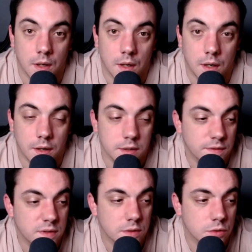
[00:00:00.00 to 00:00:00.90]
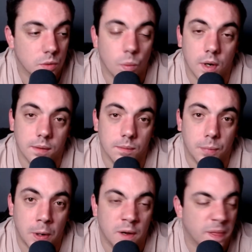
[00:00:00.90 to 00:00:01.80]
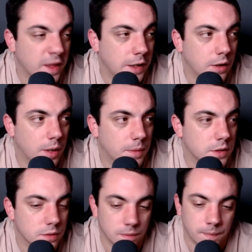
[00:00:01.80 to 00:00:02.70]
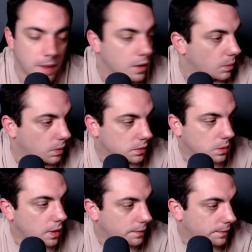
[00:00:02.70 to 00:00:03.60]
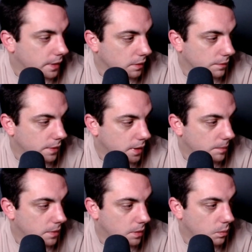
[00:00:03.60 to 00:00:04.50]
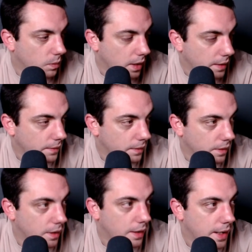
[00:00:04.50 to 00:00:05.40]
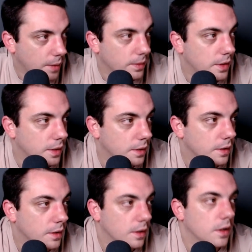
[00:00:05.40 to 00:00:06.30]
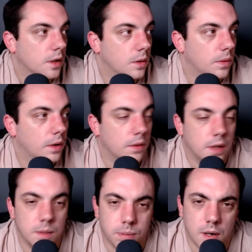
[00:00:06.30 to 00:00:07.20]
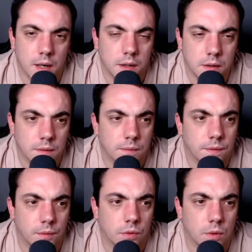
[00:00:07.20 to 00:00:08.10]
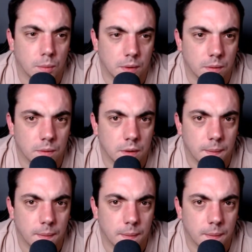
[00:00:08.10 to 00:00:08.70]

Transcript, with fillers: Okay, so this is a short one, but Eli Mitchell. What do I think of him and like how he did? Well, he played phenomenal.